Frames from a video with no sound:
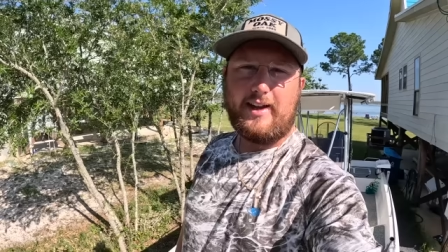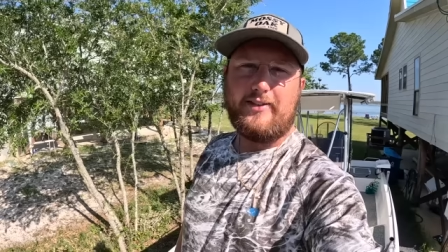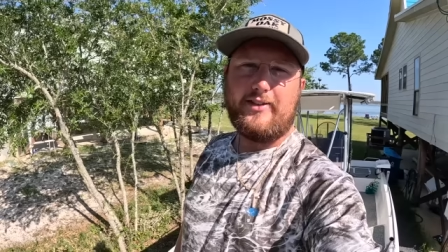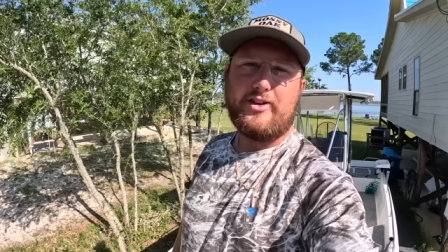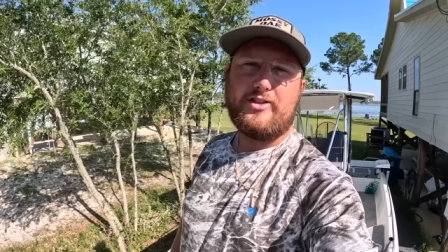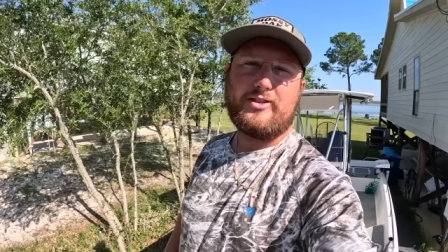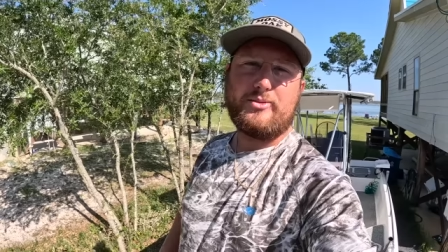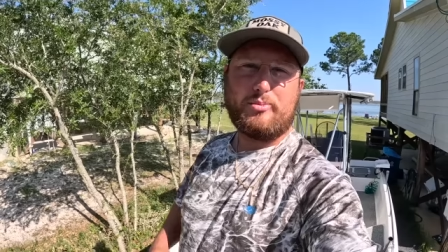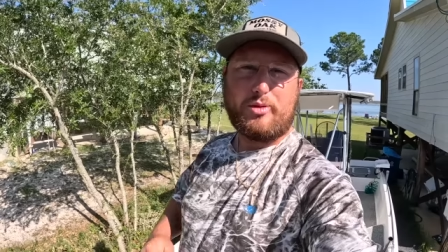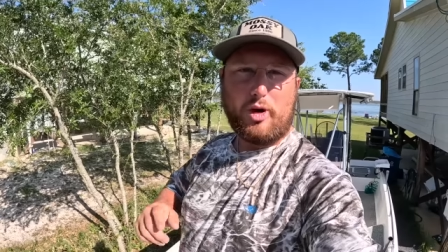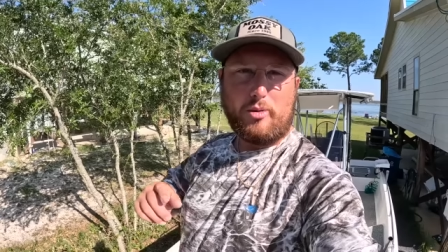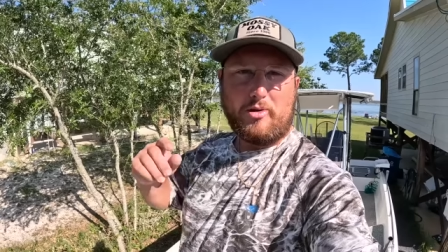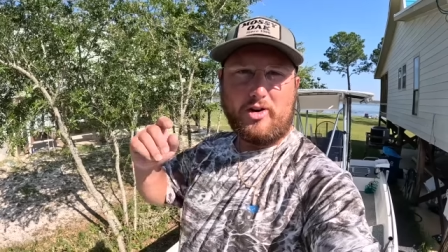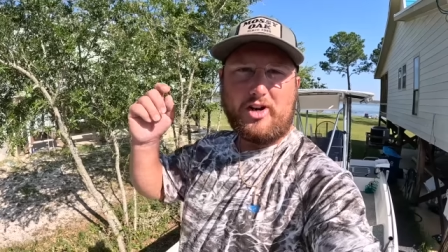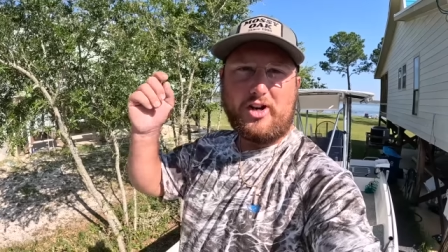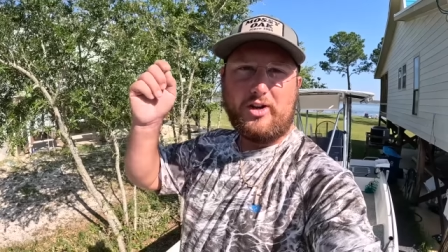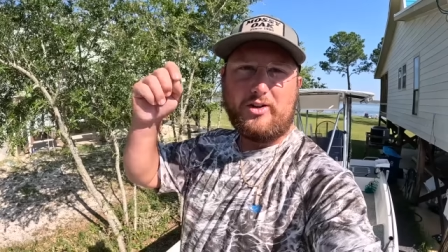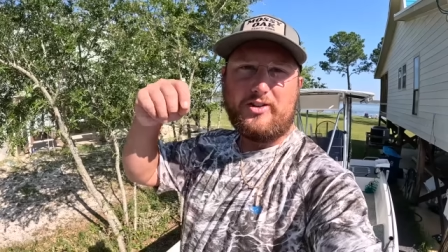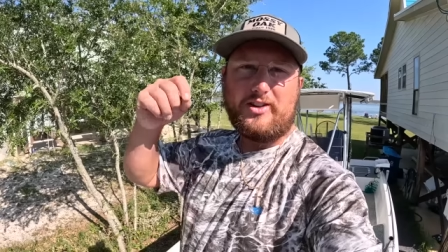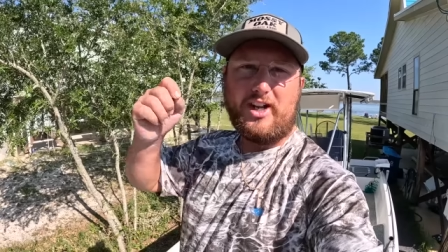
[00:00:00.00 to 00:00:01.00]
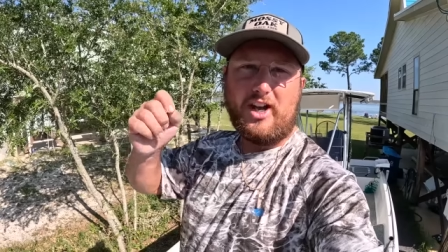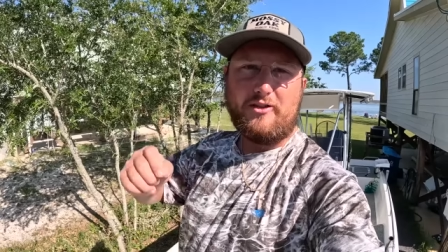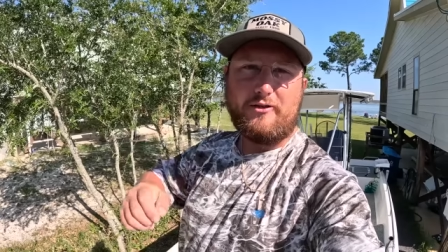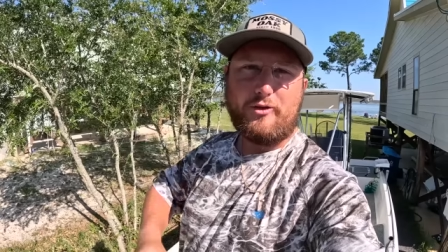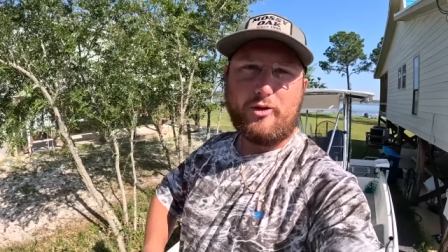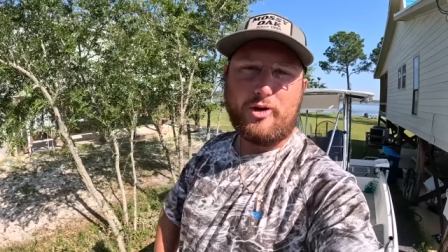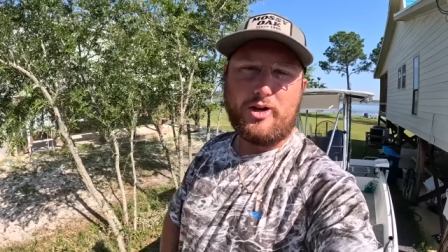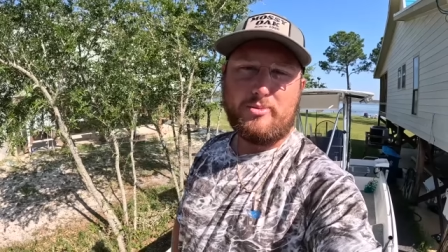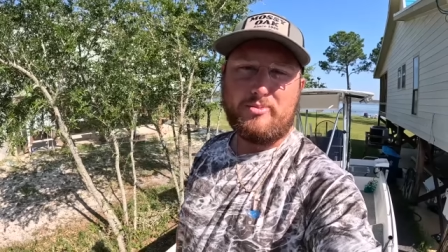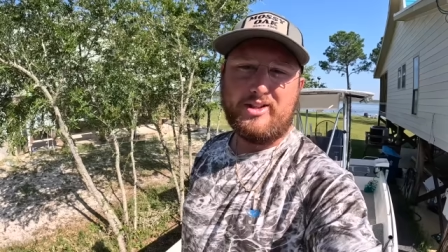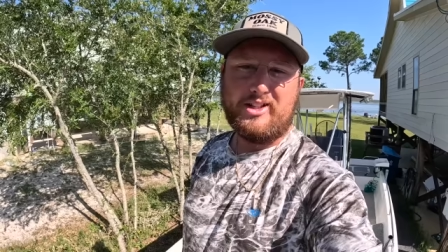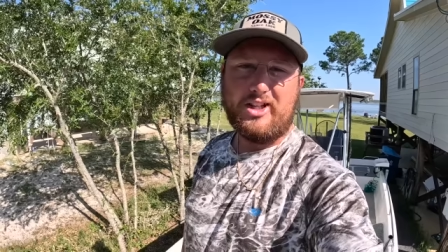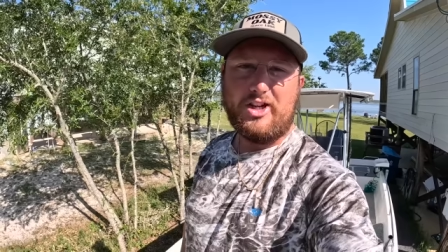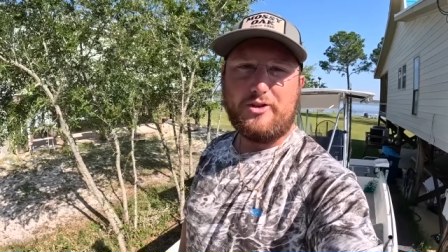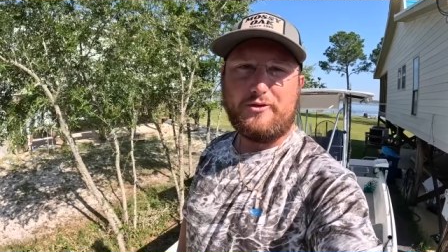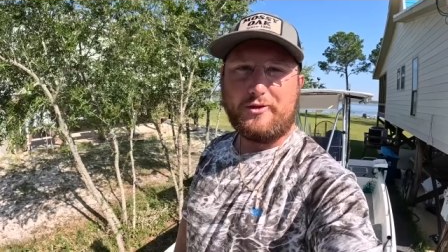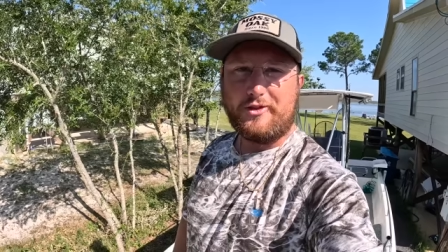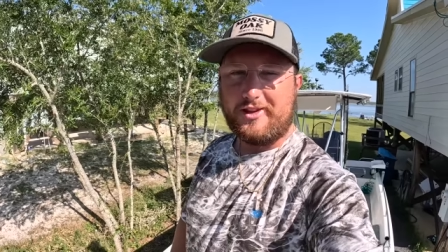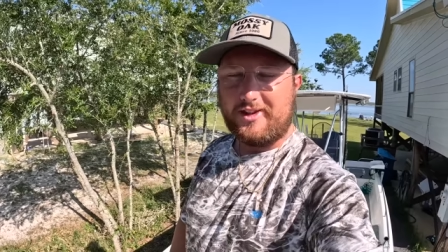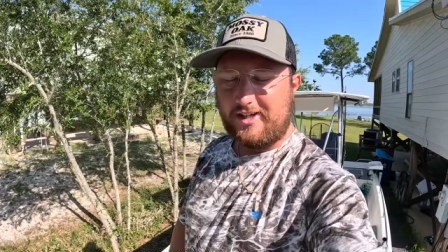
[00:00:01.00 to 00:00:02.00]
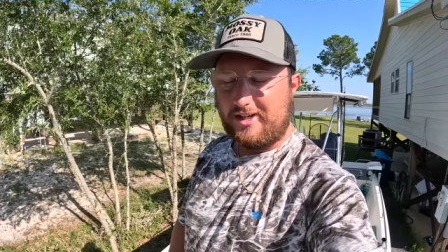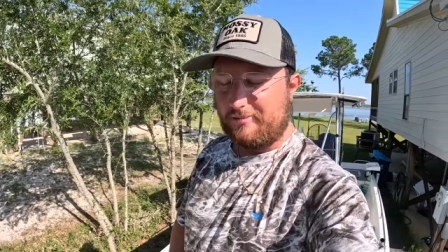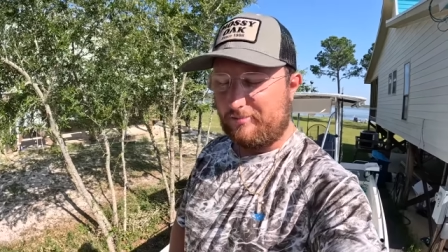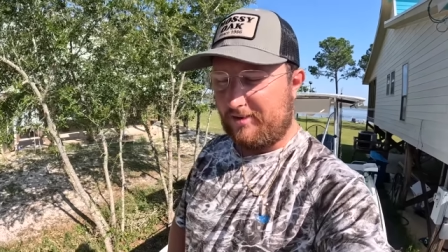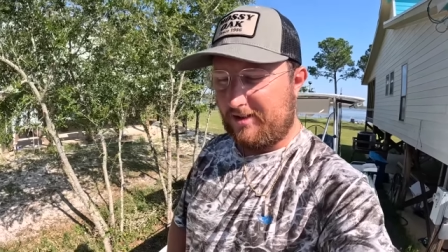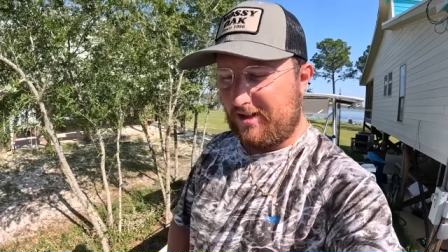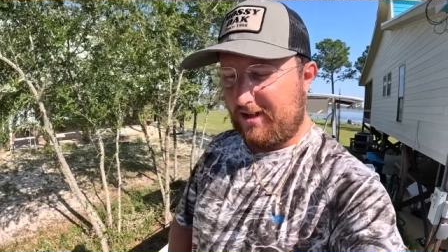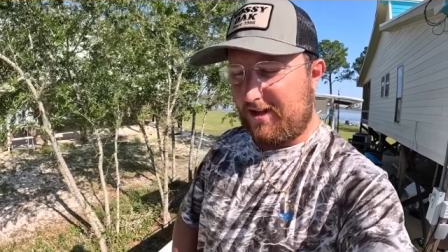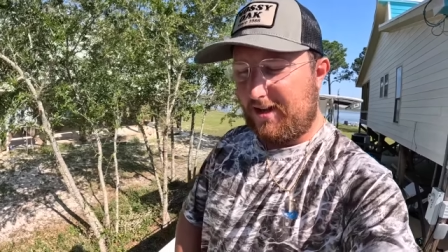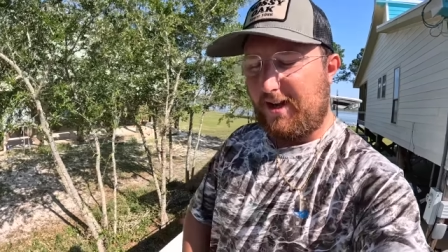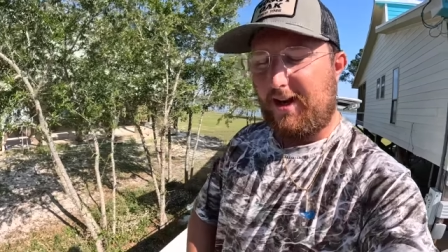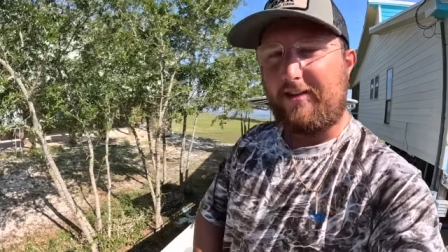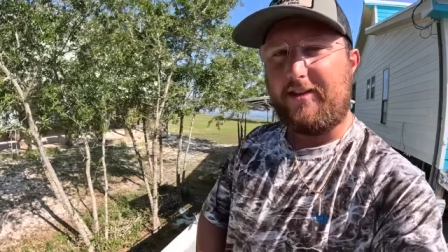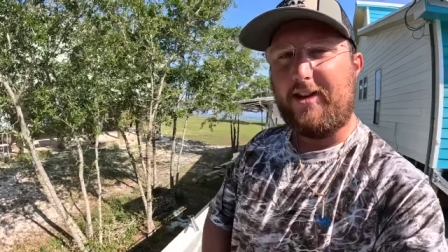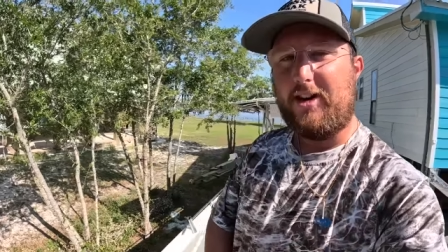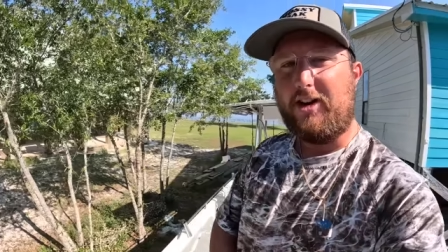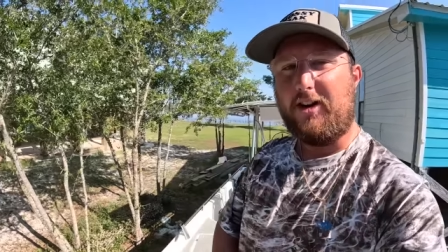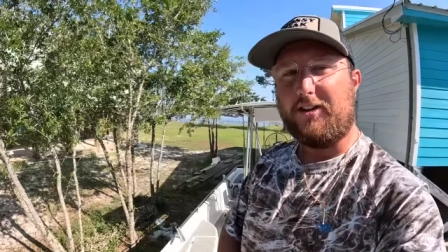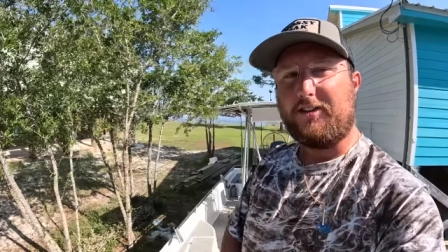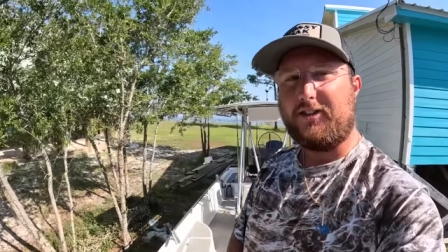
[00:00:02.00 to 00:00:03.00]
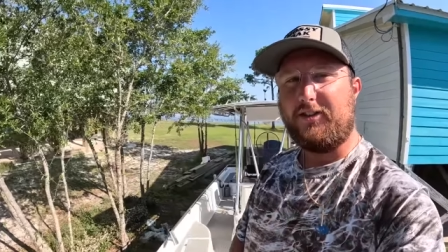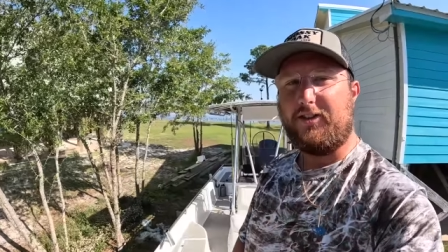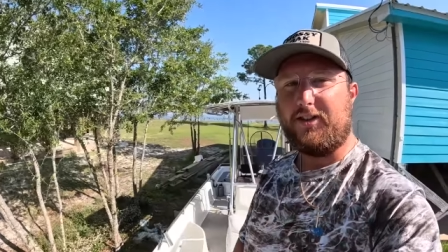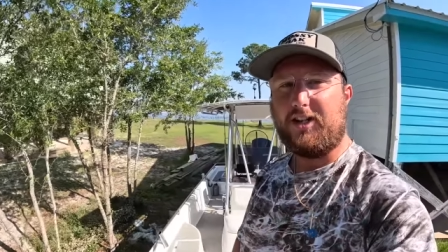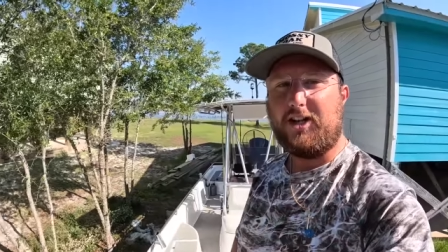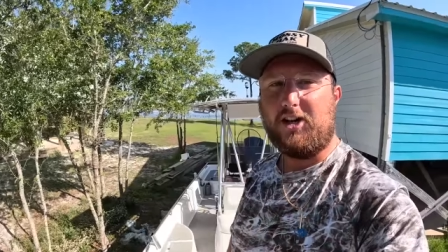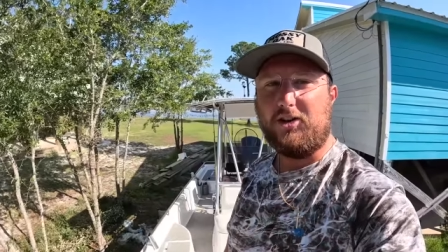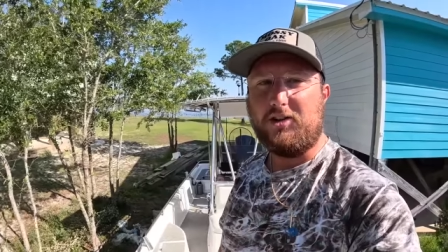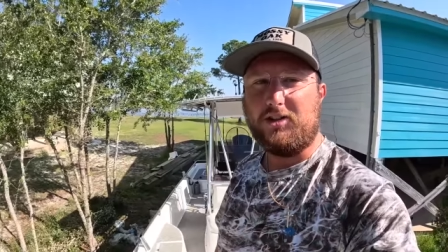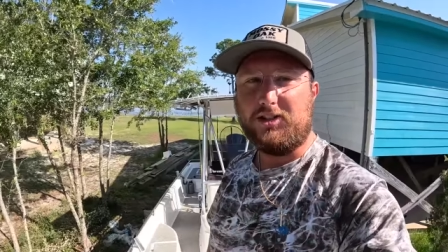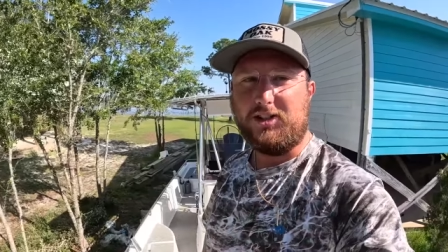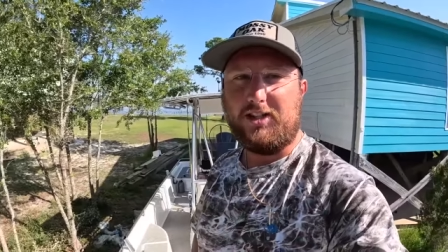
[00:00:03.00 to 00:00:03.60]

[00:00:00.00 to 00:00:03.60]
and there's some promo codes down for you below for them, and then also Dakota